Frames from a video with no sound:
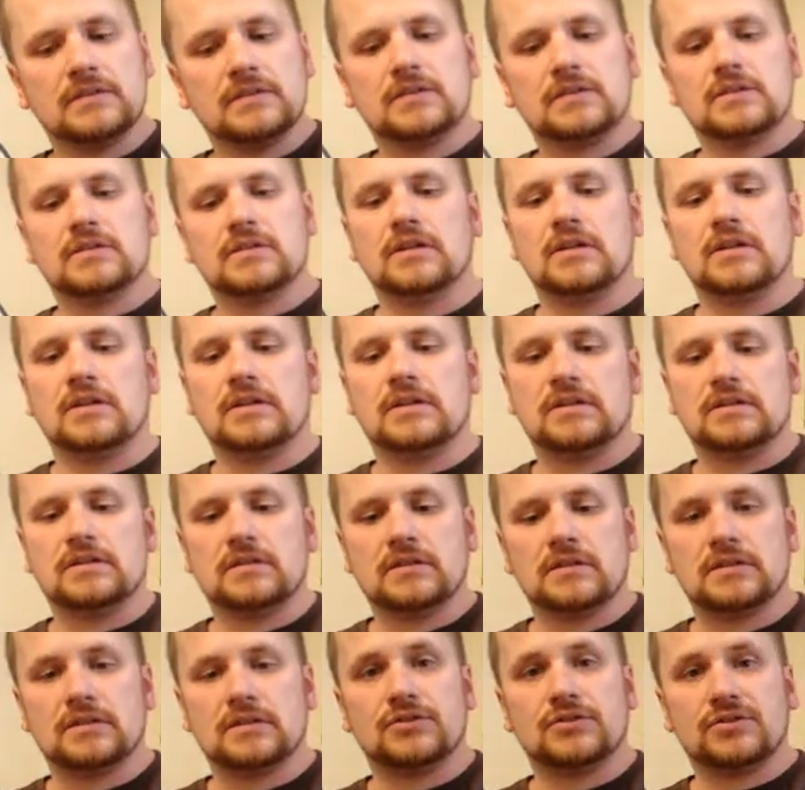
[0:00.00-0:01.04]
So,
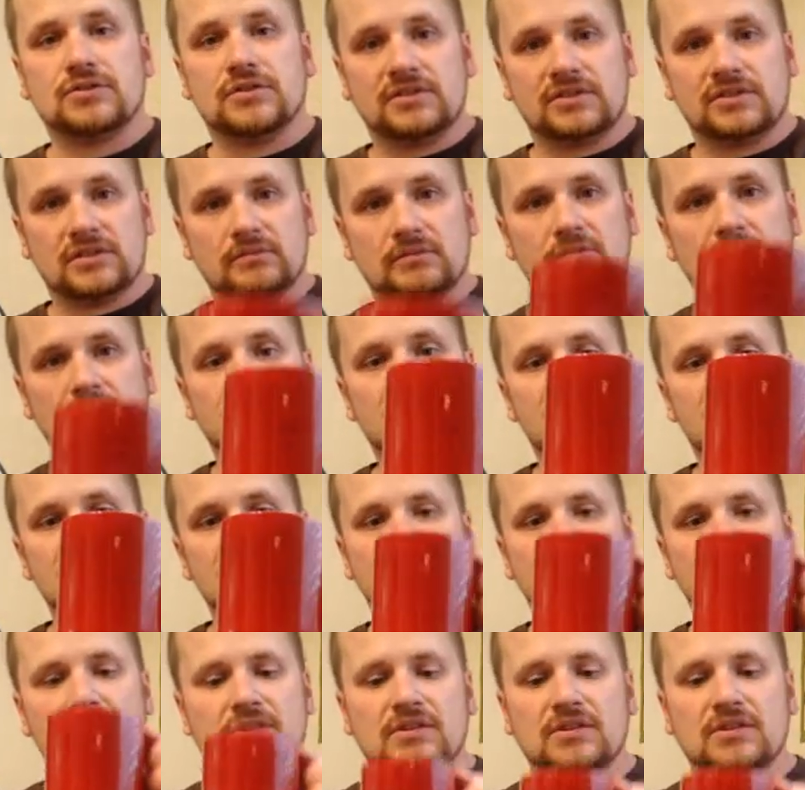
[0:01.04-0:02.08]
and I'm going to drink some more
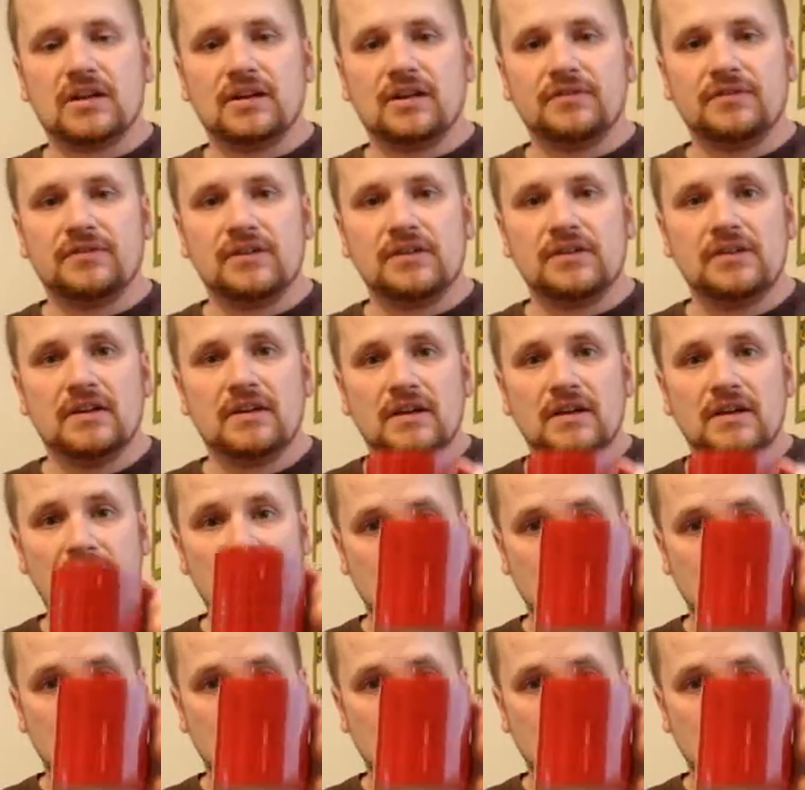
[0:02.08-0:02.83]
Brazilian coffee,